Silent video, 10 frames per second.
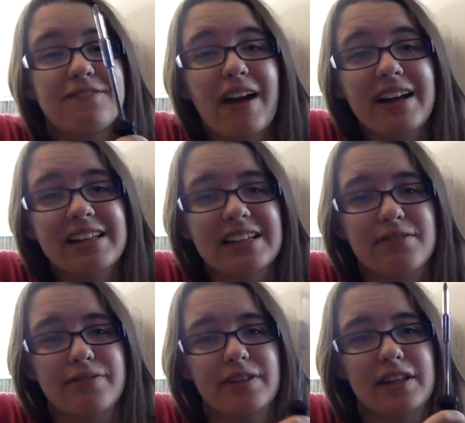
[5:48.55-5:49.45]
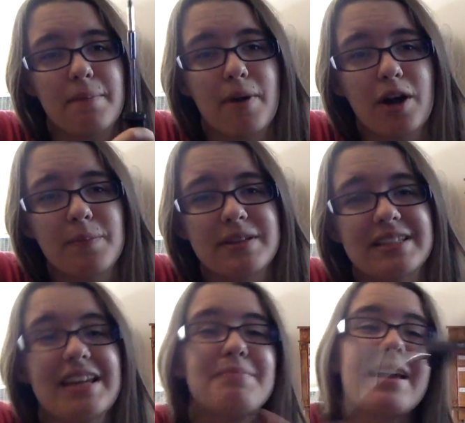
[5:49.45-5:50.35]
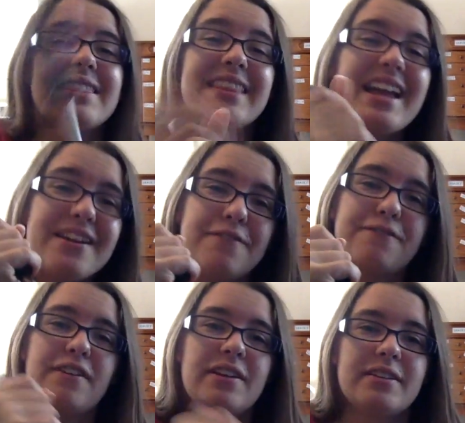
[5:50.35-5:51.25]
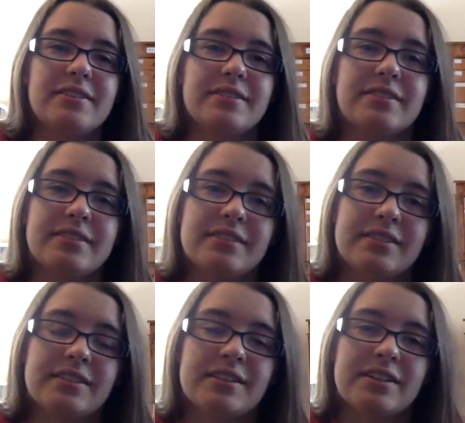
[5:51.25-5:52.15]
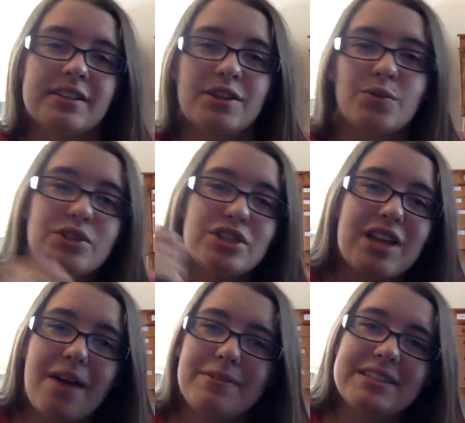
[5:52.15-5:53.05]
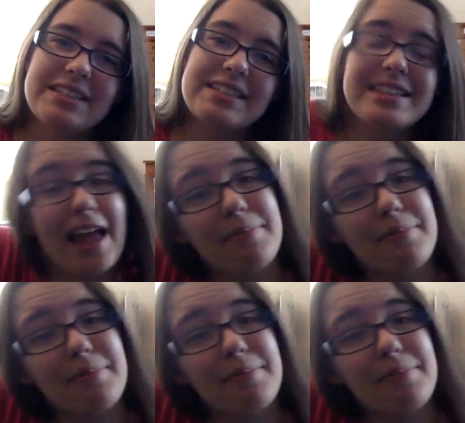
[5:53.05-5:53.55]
finally fulfilling the purpose in my life, which is obviously to stab